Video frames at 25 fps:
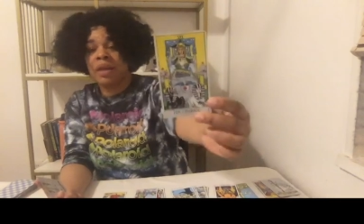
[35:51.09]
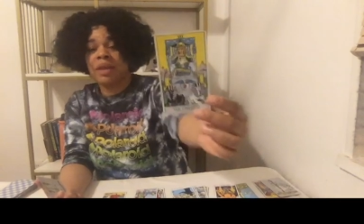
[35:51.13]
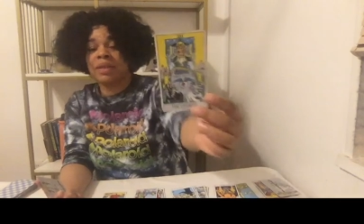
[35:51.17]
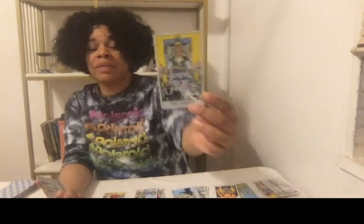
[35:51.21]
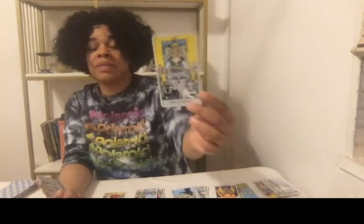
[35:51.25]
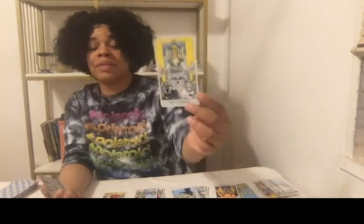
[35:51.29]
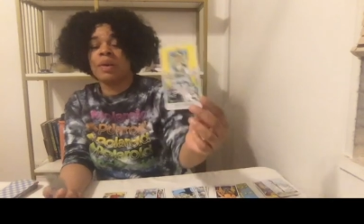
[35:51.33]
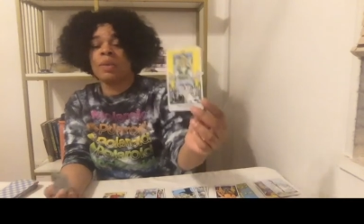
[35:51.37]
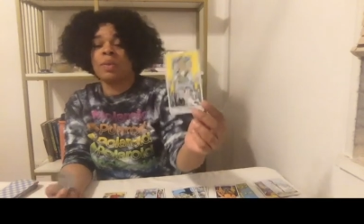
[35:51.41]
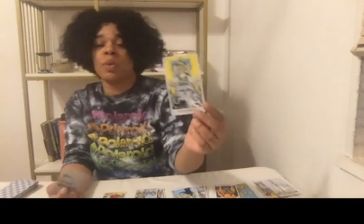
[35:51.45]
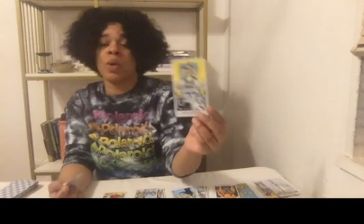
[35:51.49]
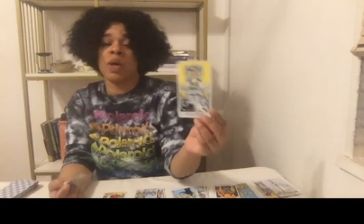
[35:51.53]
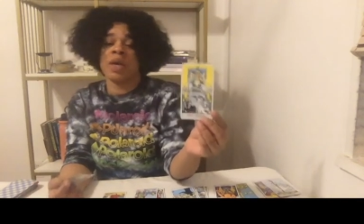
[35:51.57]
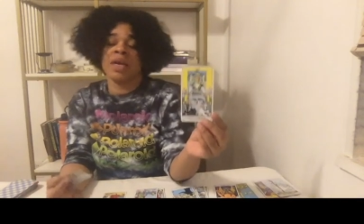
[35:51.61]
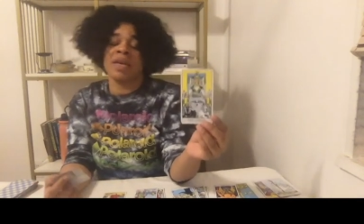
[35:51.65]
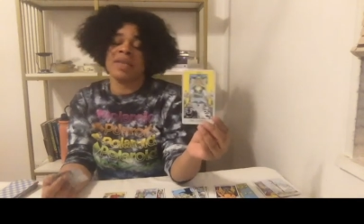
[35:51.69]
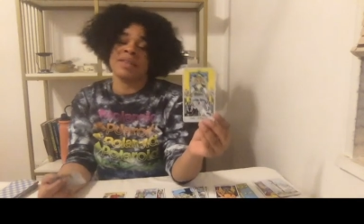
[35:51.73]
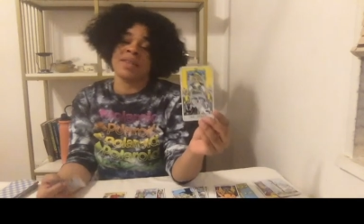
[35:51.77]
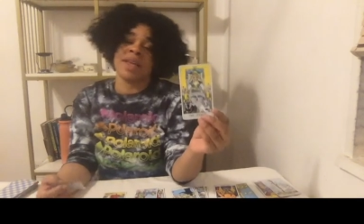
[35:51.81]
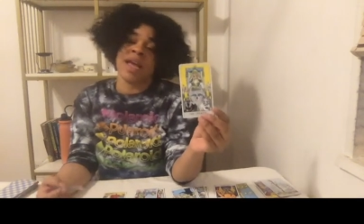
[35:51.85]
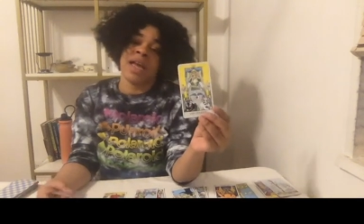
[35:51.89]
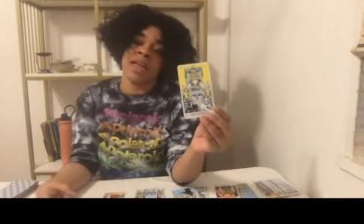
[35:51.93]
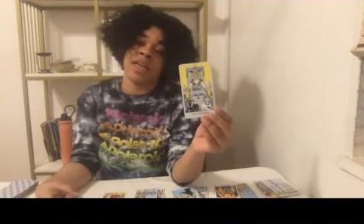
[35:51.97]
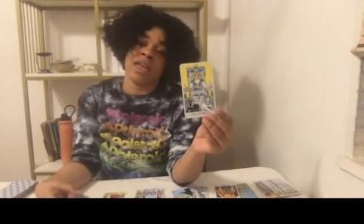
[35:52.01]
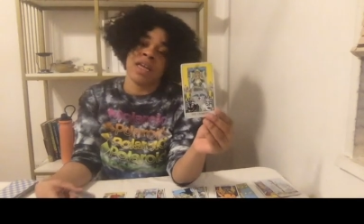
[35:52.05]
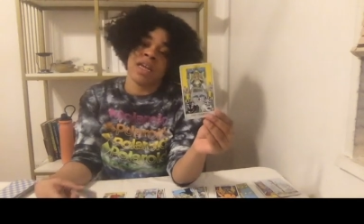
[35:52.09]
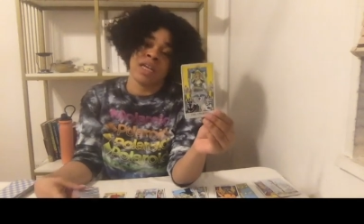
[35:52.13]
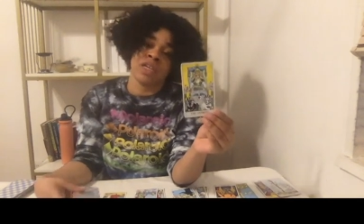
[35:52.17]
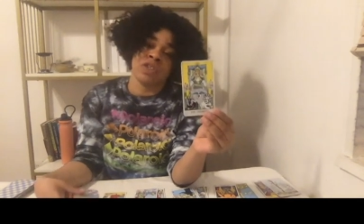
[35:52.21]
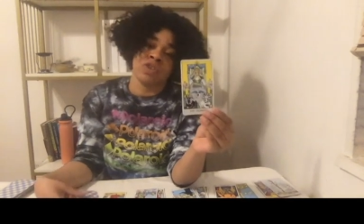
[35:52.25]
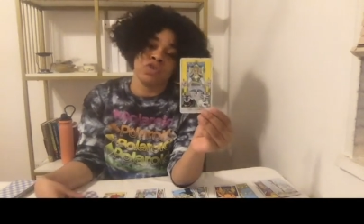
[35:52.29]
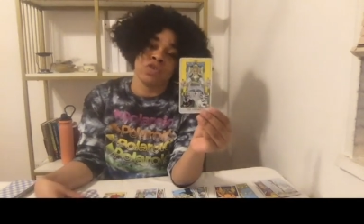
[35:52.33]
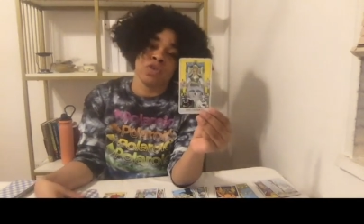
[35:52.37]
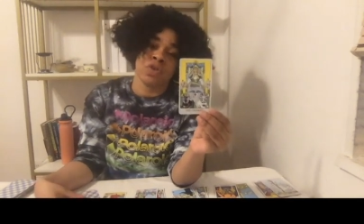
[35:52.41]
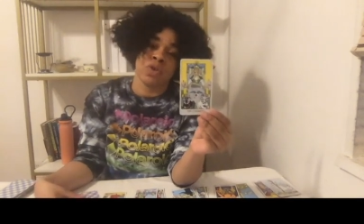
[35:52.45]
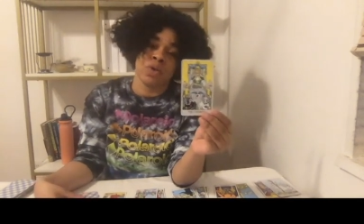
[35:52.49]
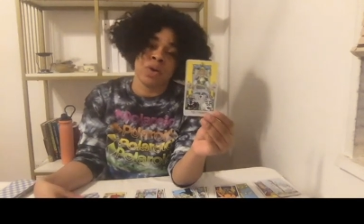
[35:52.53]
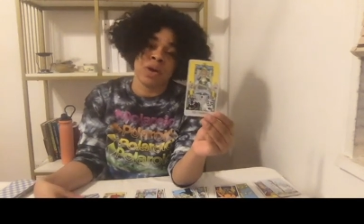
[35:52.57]
Someone is gaining
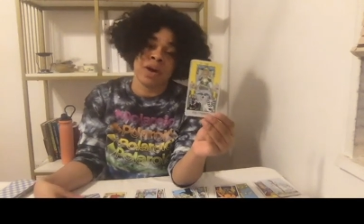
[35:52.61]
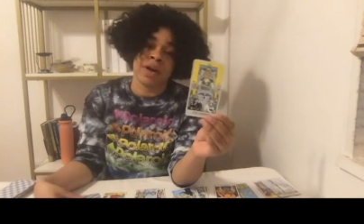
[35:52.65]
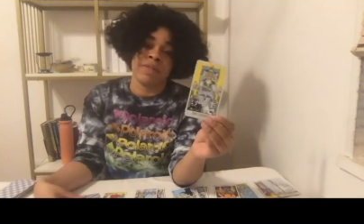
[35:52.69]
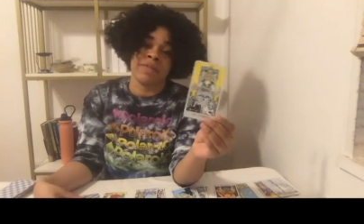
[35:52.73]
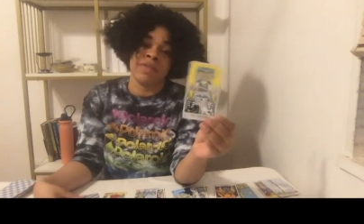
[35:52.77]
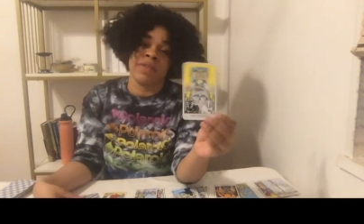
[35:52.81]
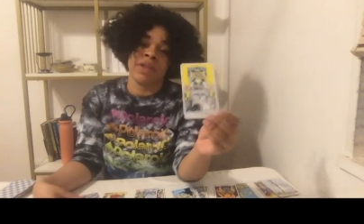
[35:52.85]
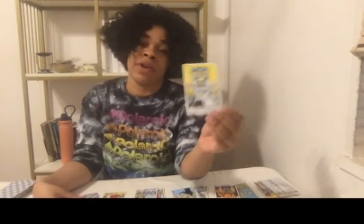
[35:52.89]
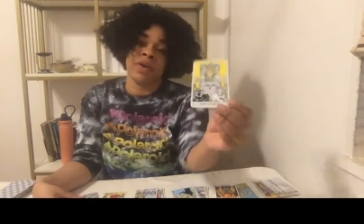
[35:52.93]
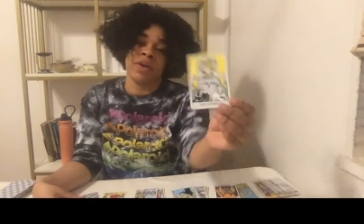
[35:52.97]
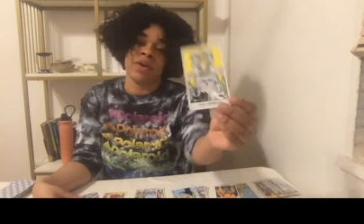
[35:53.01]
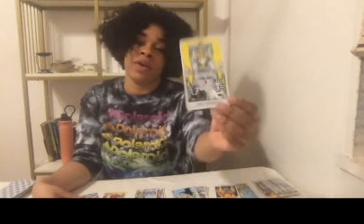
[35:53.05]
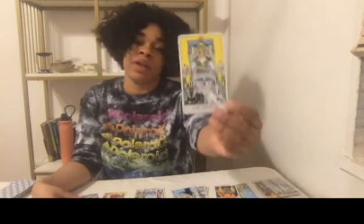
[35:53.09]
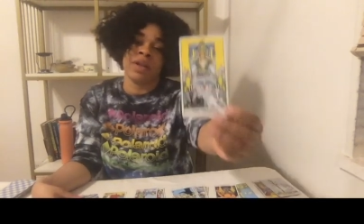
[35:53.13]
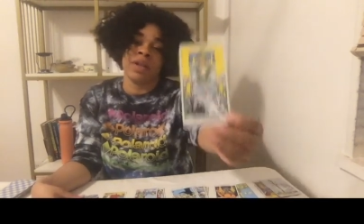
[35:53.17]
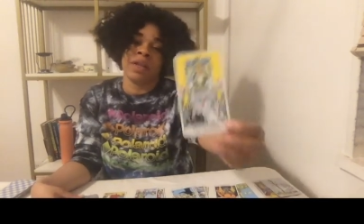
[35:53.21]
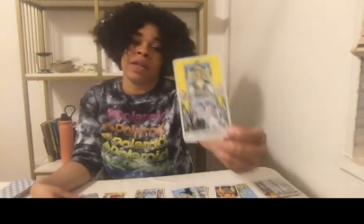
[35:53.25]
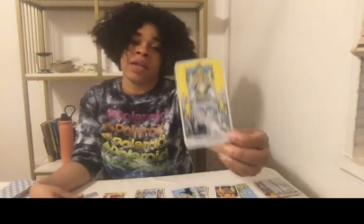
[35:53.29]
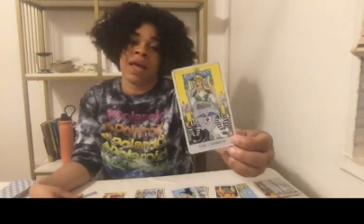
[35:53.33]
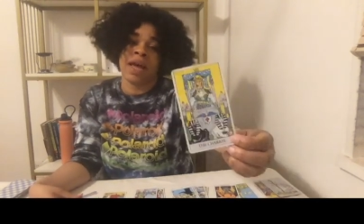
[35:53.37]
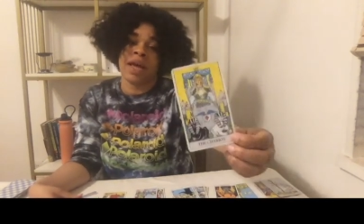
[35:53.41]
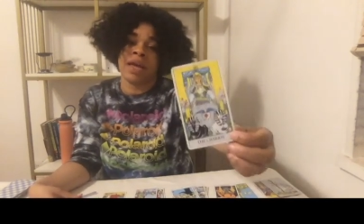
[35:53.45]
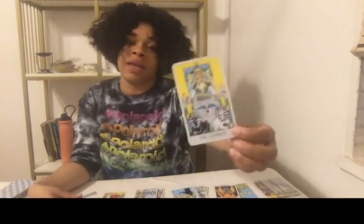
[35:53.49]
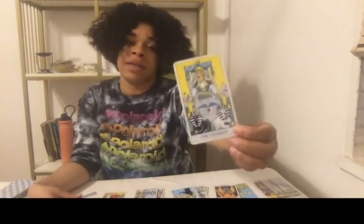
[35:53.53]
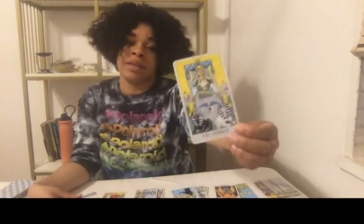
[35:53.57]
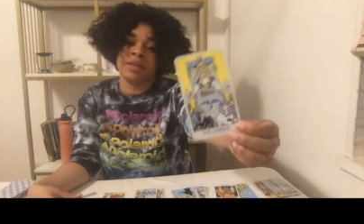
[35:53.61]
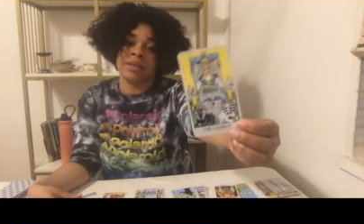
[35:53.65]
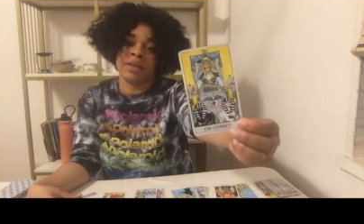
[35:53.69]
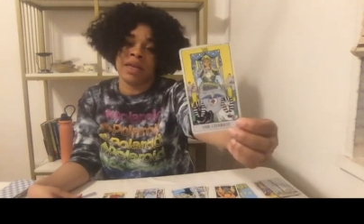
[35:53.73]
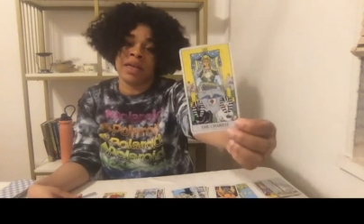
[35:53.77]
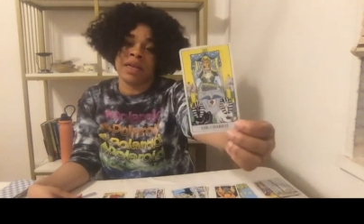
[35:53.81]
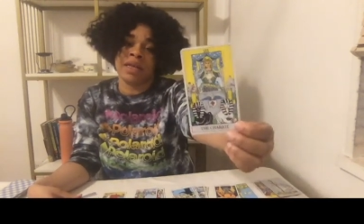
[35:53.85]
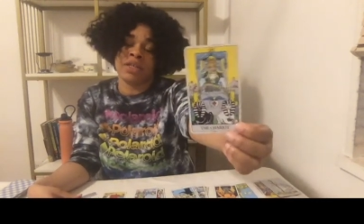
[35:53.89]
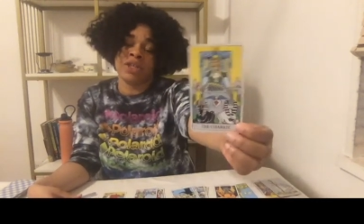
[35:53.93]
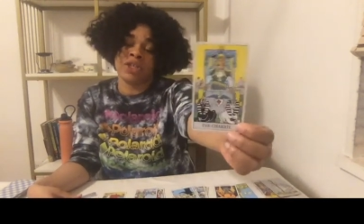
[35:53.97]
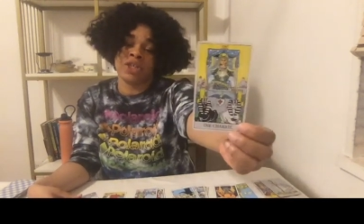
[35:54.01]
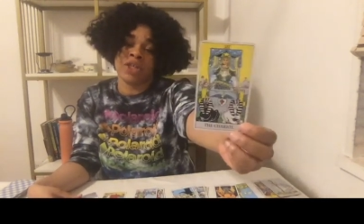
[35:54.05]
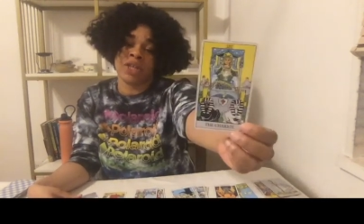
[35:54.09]
control of their light
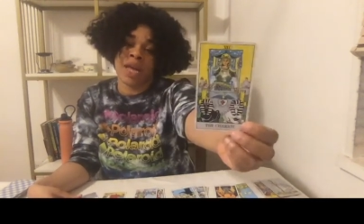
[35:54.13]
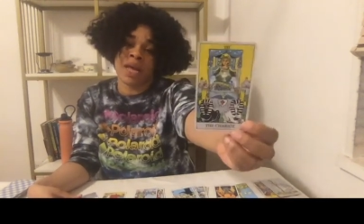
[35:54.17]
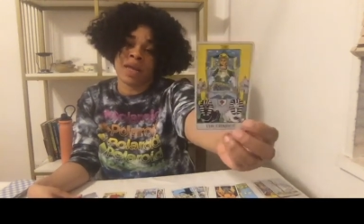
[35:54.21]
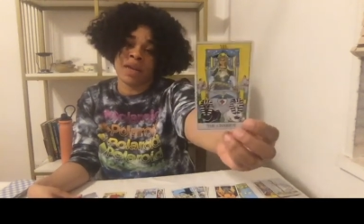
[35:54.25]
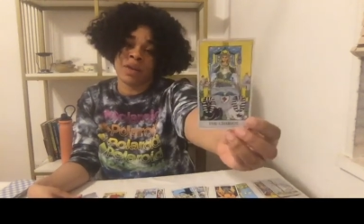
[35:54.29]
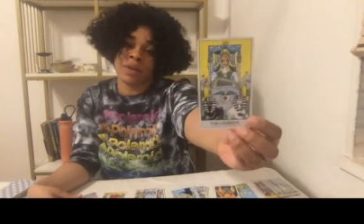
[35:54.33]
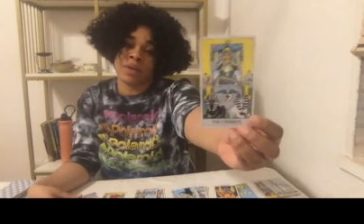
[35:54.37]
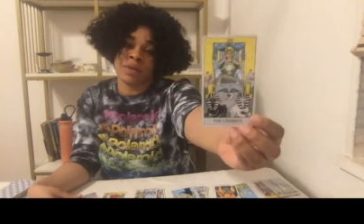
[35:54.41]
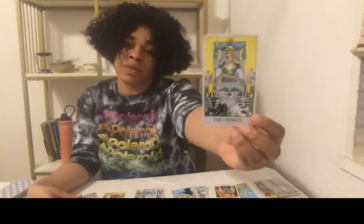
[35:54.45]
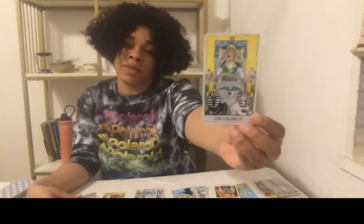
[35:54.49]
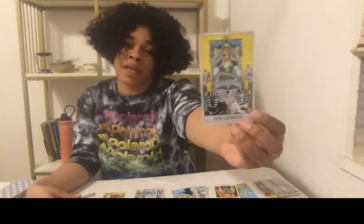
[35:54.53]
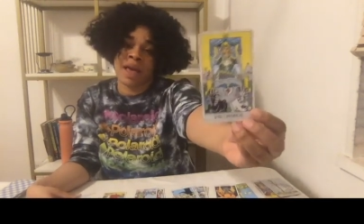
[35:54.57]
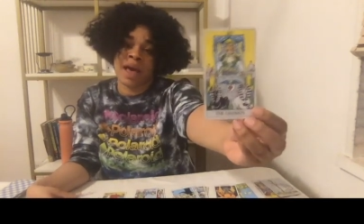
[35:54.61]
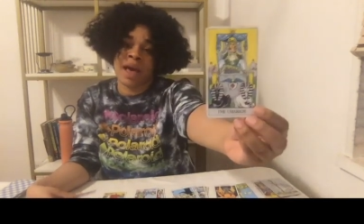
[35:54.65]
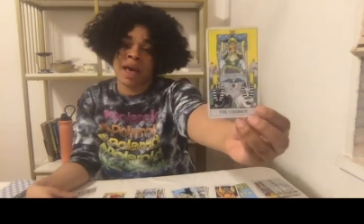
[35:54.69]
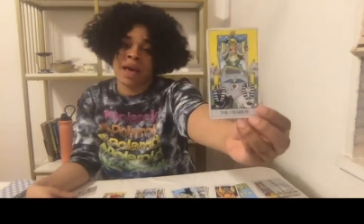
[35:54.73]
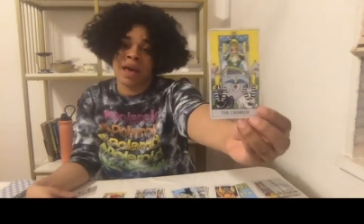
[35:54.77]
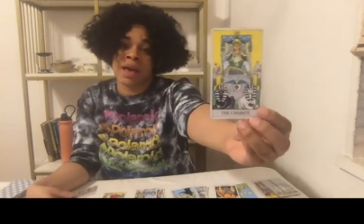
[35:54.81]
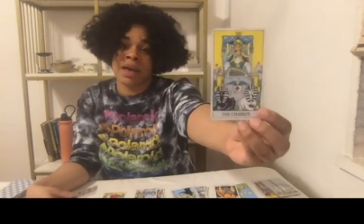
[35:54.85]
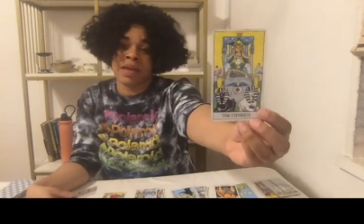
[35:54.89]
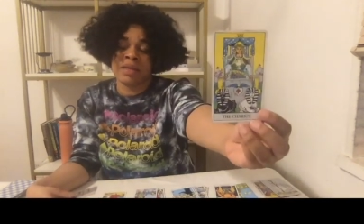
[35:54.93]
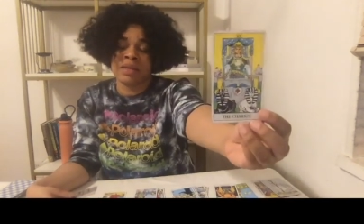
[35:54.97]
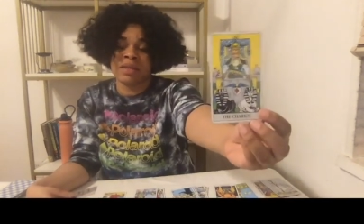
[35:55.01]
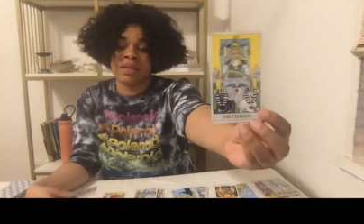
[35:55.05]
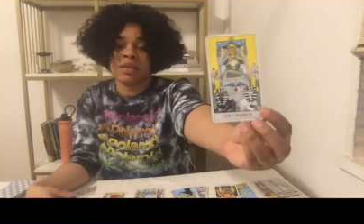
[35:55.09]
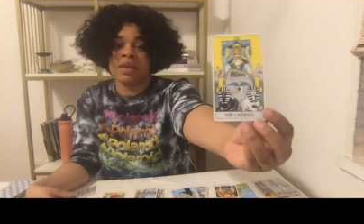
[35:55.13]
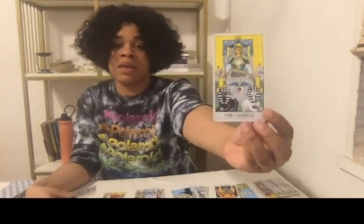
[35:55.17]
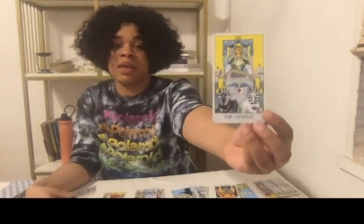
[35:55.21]
and shadow sides